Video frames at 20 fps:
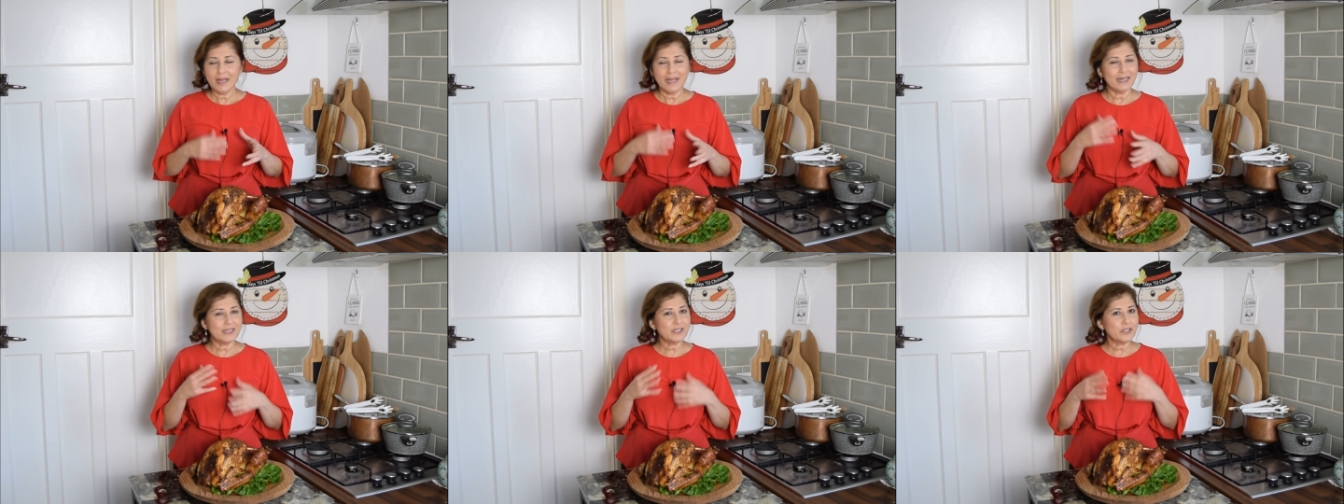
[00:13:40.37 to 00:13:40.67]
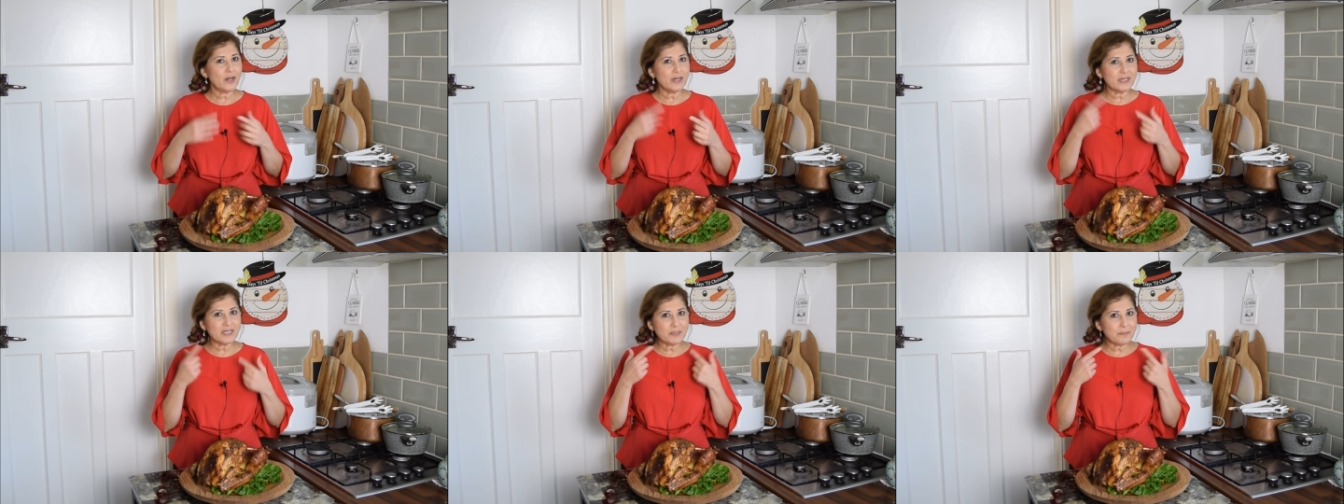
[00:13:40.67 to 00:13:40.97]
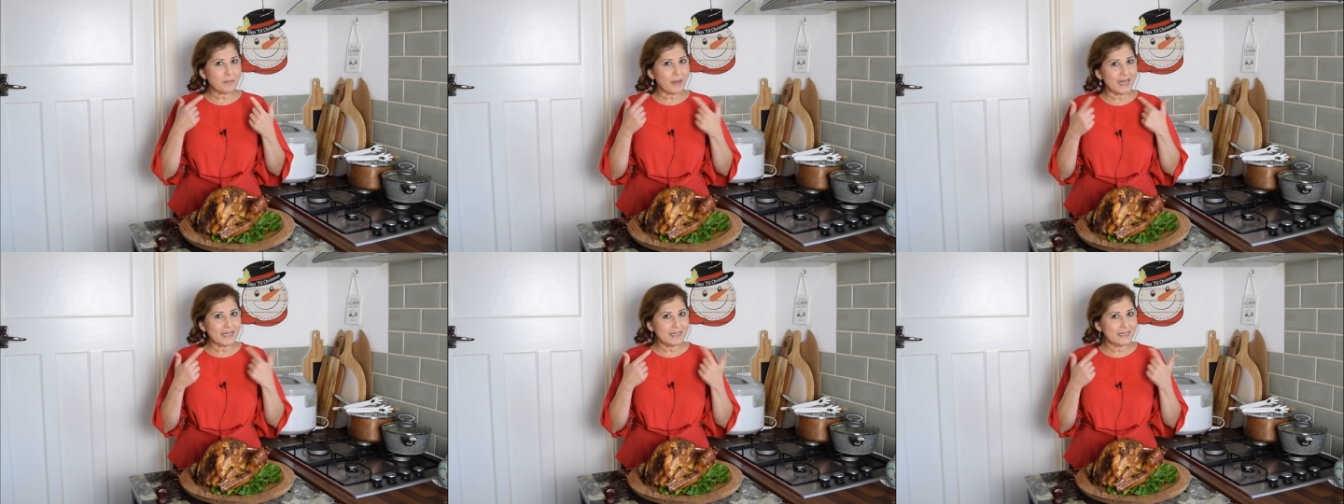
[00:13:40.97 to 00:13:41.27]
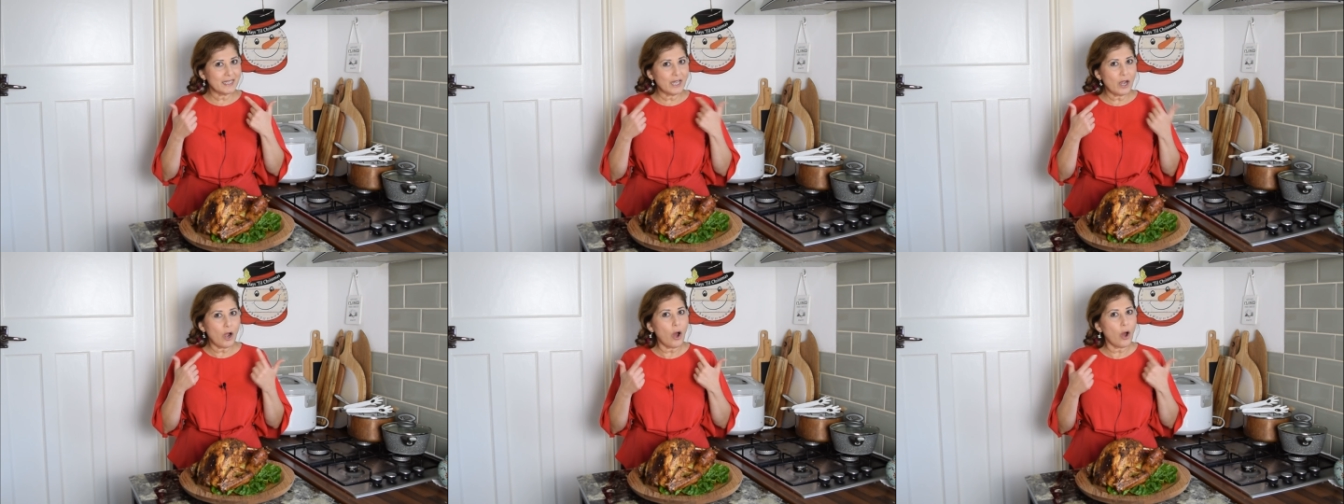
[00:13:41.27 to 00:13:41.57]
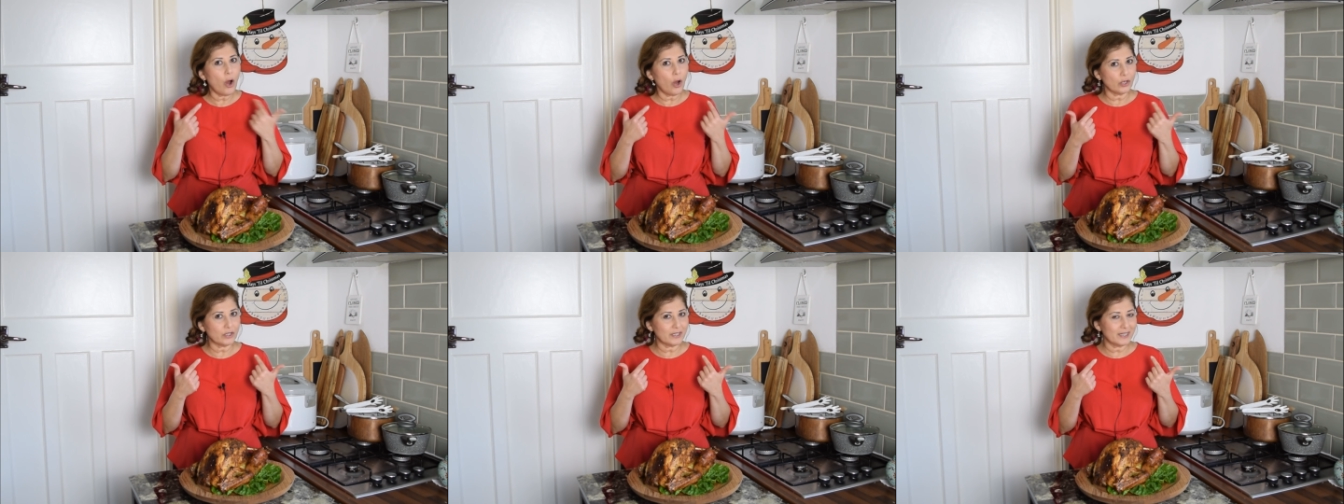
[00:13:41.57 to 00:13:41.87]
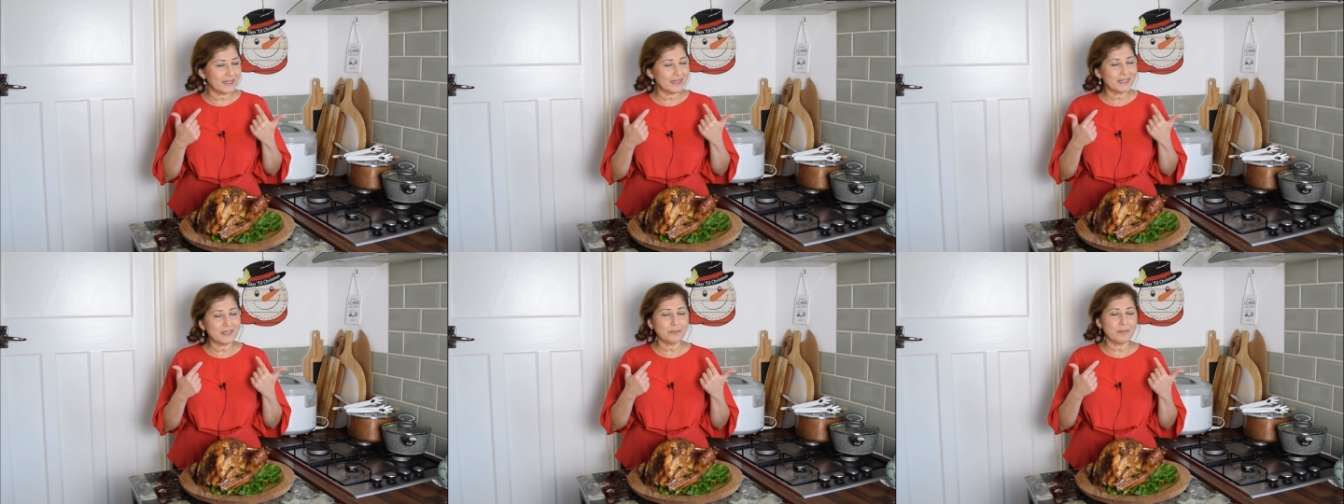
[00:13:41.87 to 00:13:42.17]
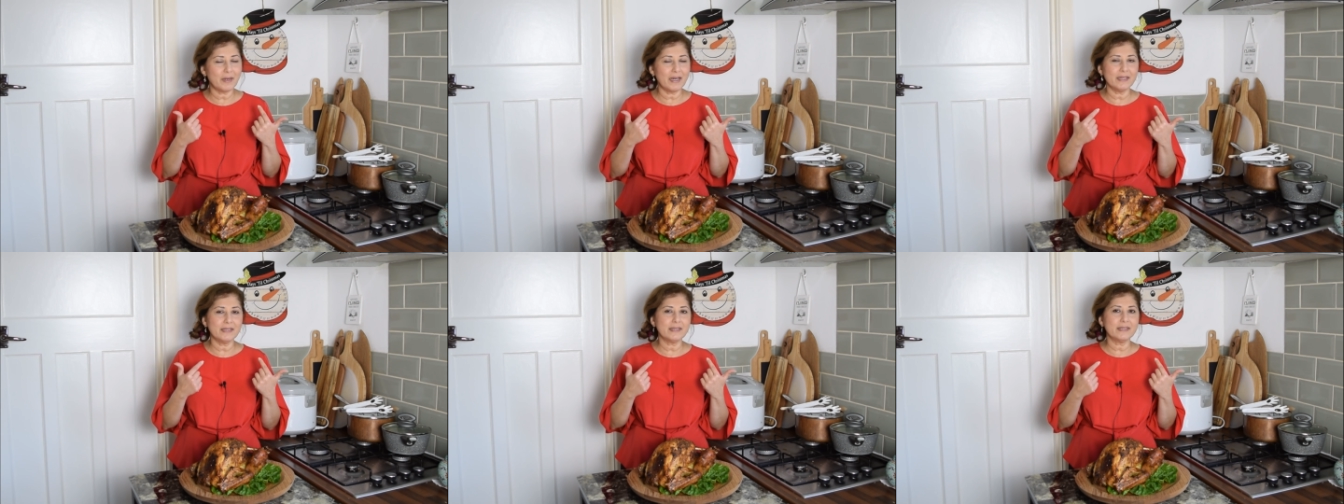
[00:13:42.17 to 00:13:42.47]
It's not spicy hot
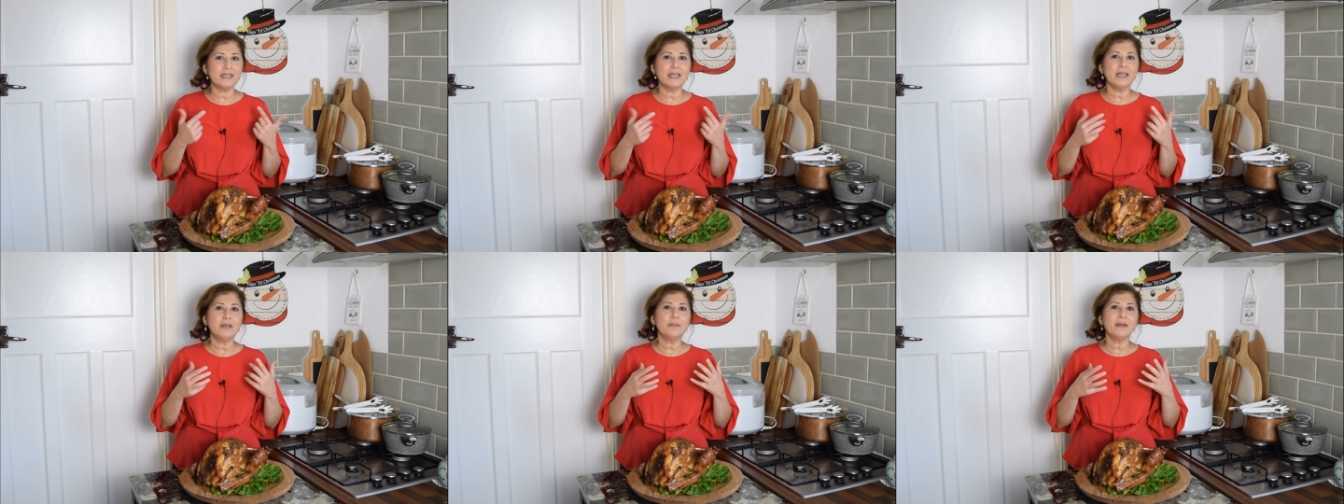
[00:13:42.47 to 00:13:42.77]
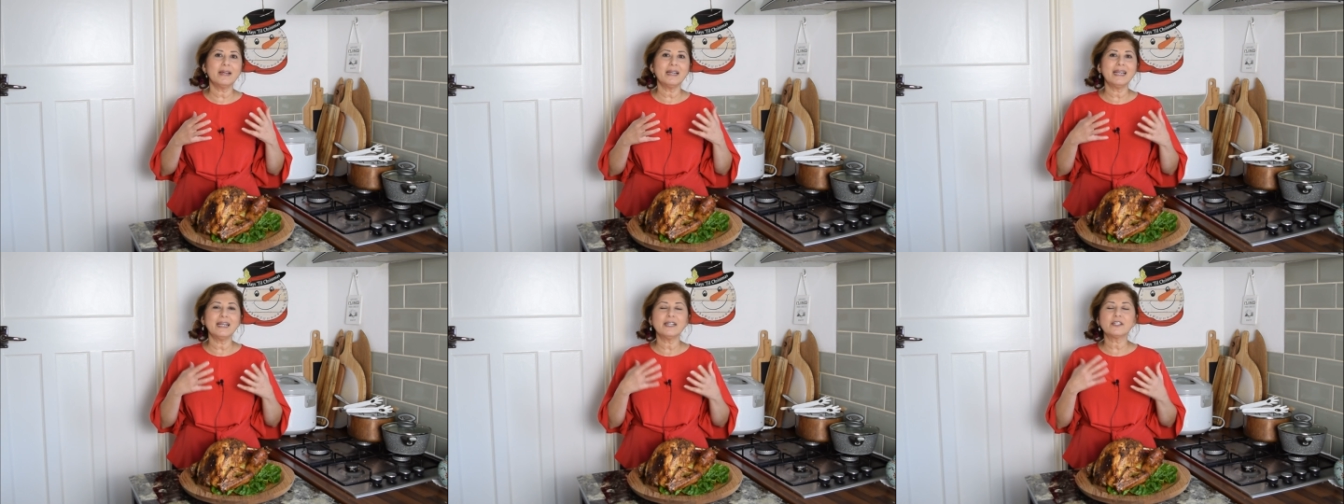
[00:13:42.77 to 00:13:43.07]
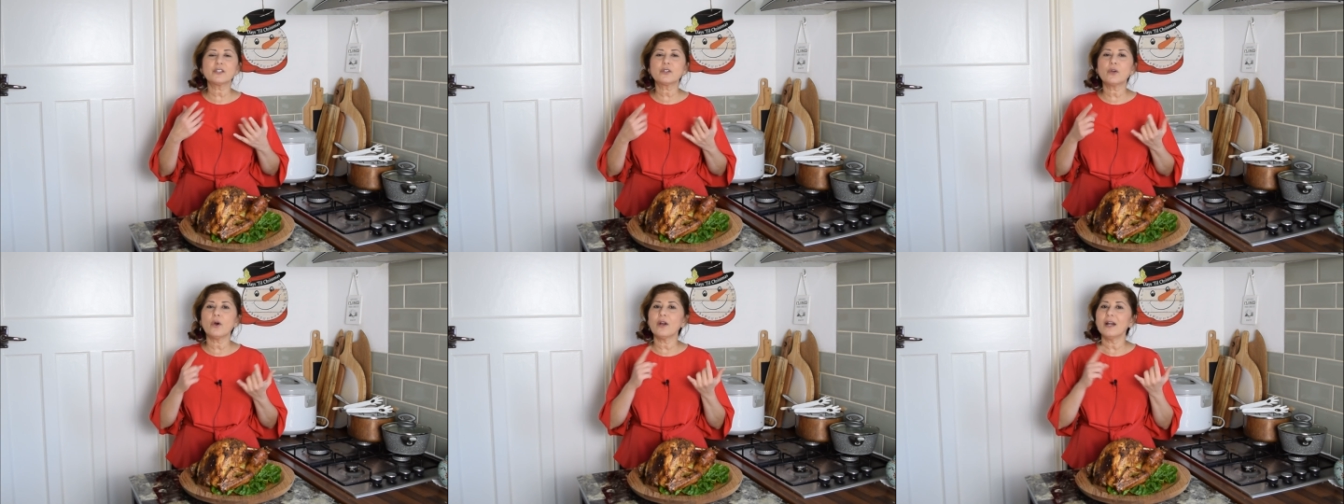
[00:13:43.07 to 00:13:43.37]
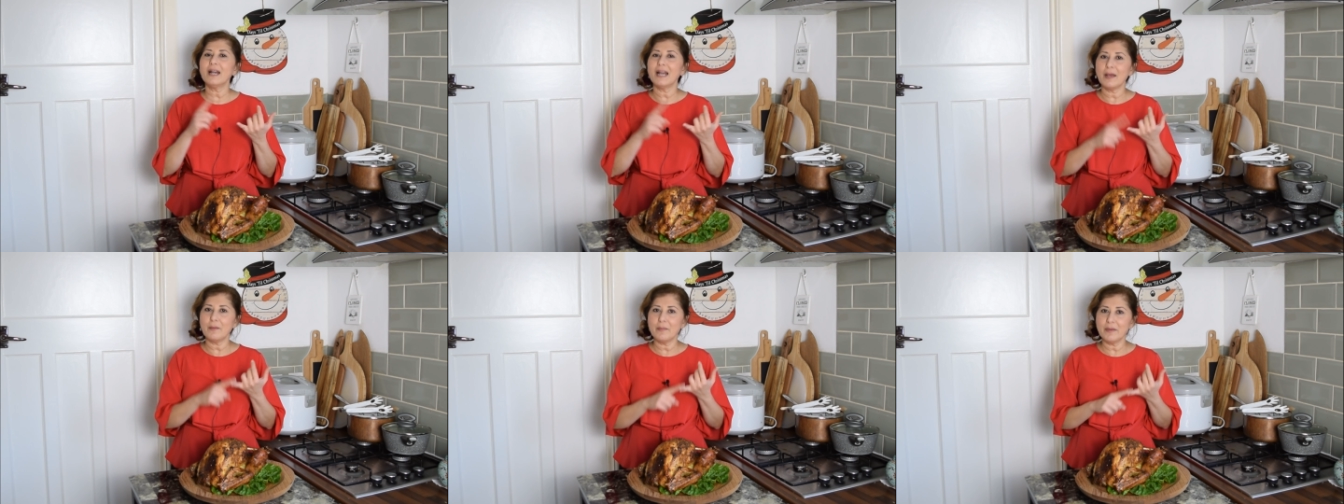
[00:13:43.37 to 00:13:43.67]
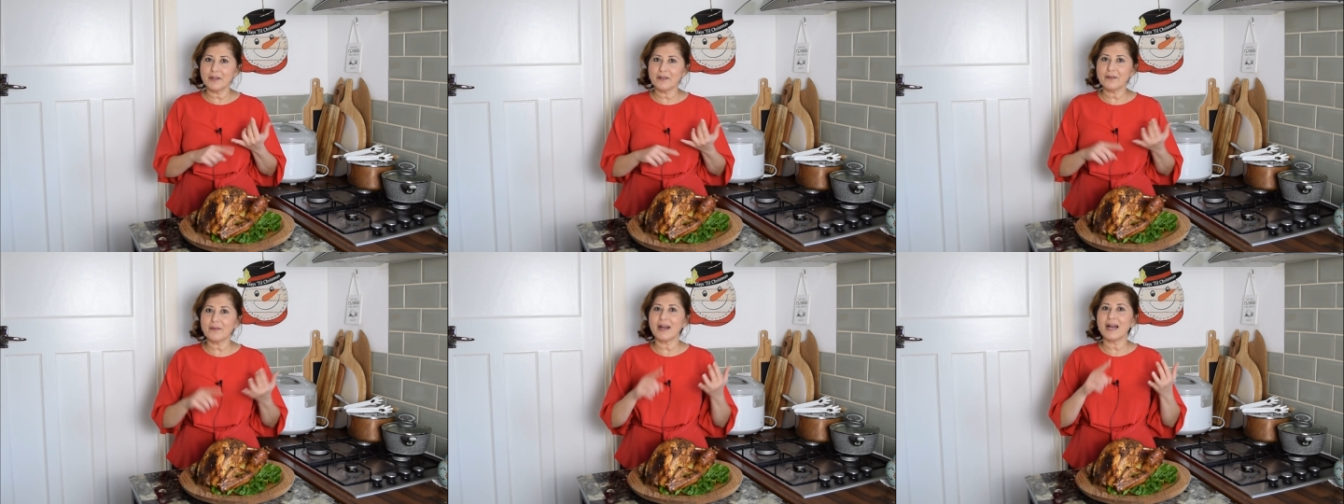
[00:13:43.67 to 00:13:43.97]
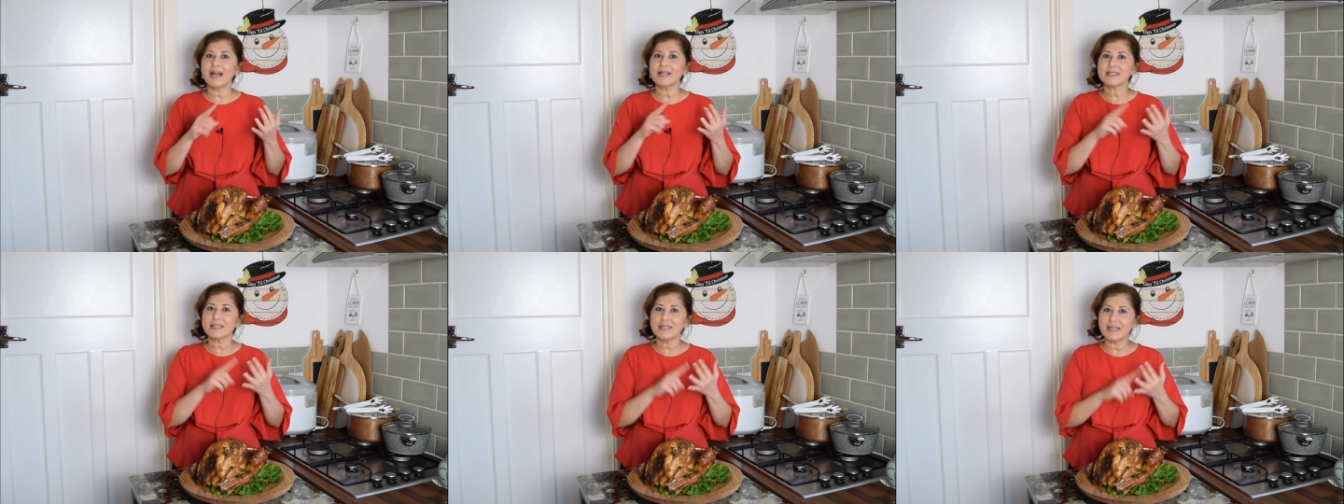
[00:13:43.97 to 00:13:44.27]
spicy, but it's got lemongrass,